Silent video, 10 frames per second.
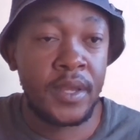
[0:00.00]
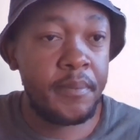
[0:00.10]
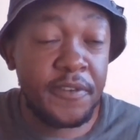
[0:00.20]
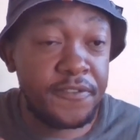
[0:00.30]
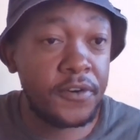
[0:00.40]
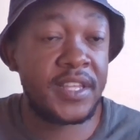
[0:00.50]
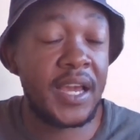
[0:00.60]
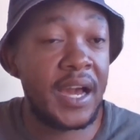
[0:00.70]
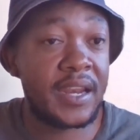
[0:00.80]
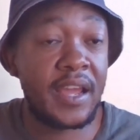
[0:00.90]
before they
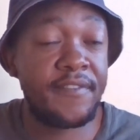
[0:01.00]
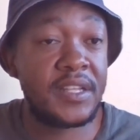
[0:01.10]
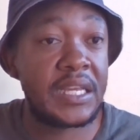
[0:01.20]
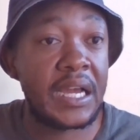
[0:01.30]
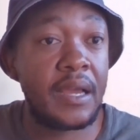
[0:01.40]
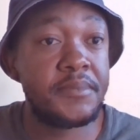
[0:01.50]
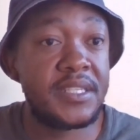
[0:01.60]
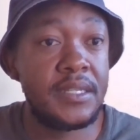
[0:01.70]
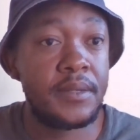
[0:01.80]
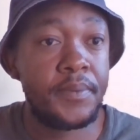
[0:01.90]
arrive at the crime
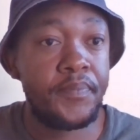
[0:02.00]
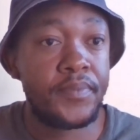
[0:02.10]
scene.